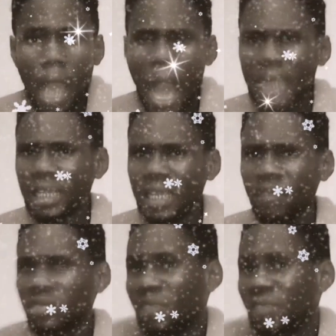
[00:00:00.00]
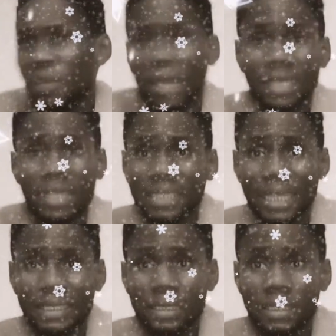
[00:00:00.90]
and even give them a head
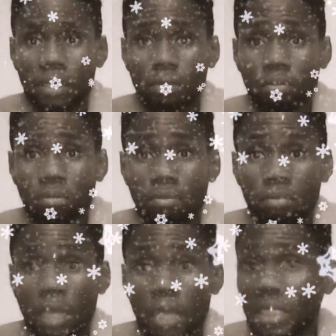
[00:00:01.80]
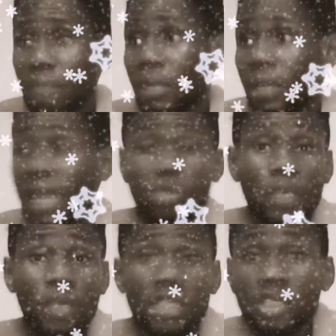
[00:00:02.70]
start. A child may like to be
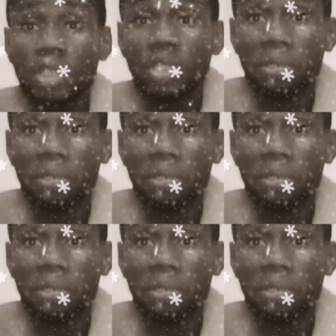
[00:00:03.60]
a DJ.